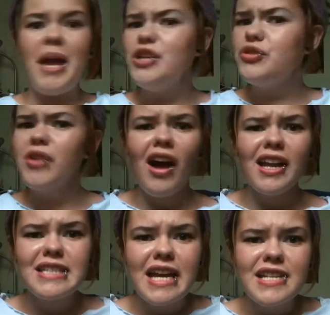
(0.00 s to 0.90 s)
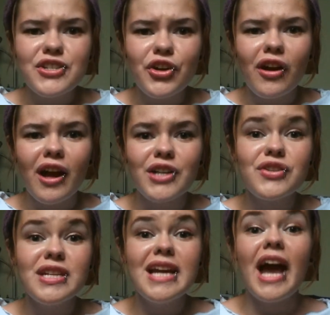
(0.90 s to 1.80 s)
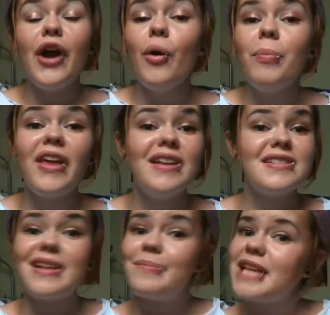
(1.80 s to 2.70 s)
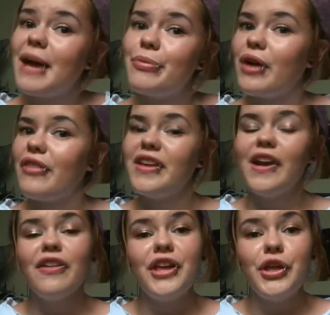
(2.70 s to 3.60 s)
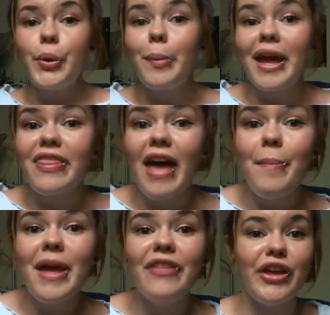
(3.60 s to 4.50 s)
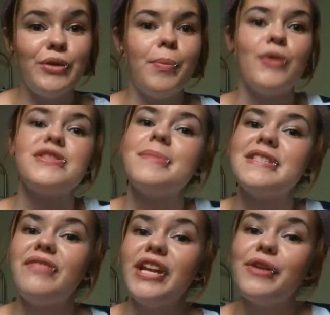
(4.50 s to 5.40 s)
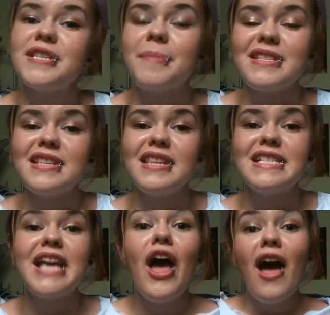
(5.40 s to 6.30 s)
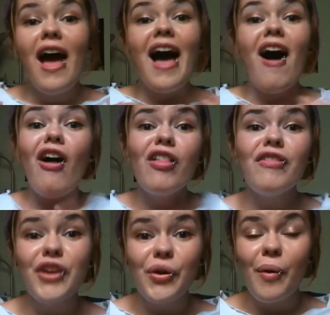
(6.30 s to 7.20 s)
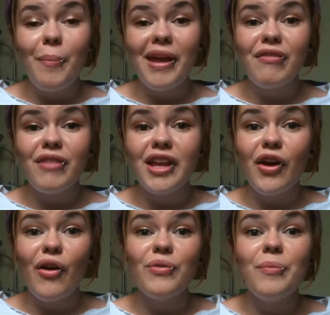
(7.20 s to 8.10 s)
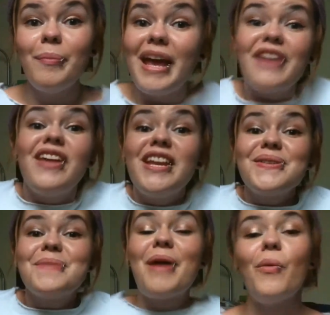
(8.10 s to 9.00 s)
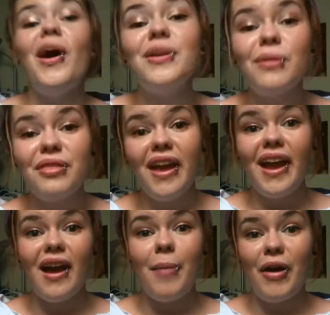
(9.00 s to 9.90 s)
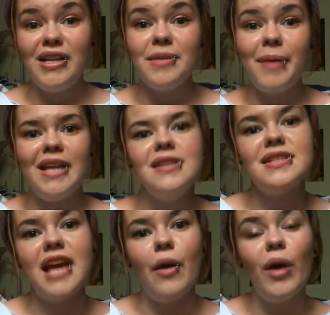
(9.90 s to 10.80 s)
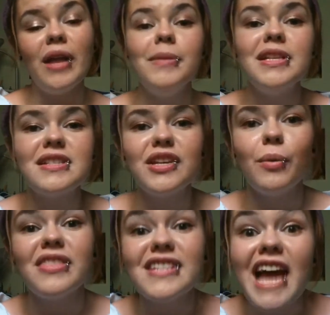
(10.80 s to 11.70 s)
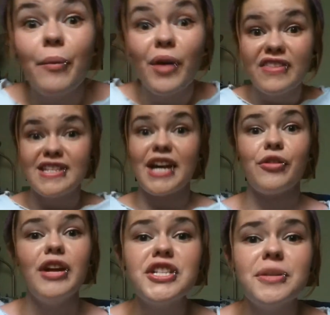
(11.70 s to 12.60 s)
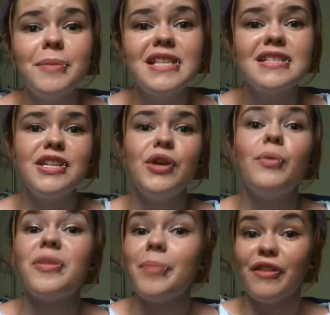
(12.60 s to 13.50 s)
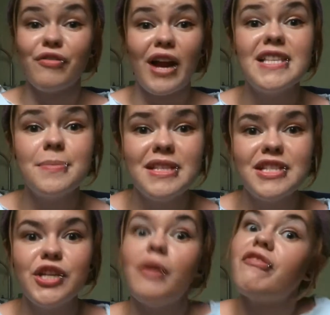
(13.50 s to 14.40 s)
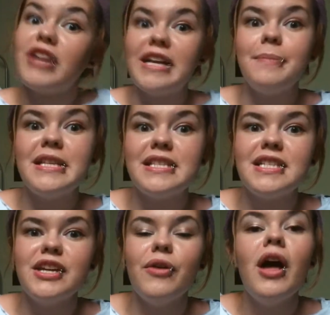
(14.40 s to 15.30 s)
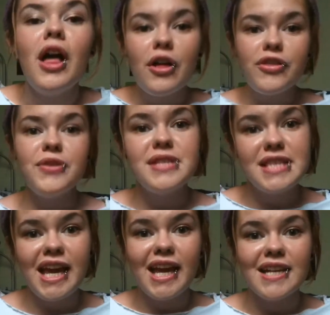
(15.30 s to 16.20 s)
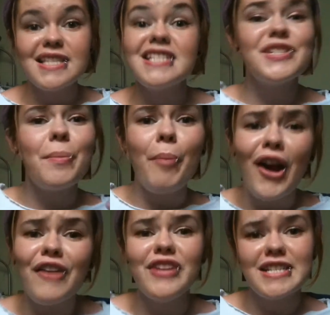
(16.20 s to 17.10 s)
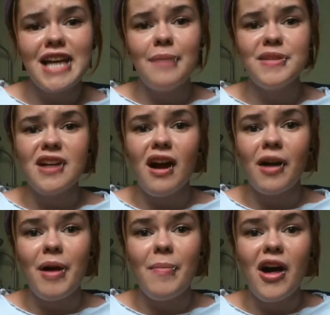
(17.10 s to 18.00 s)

patriotic days in your country, I hope that sometime throughout the year that you make them and that you post them as a video response to this. All of you, make videos about what you think about Independence Day, what it means to you, what the Declaration means to you, what the Bill of Rights means to you, what freedom means to you, those things. This is a perfect time to talk about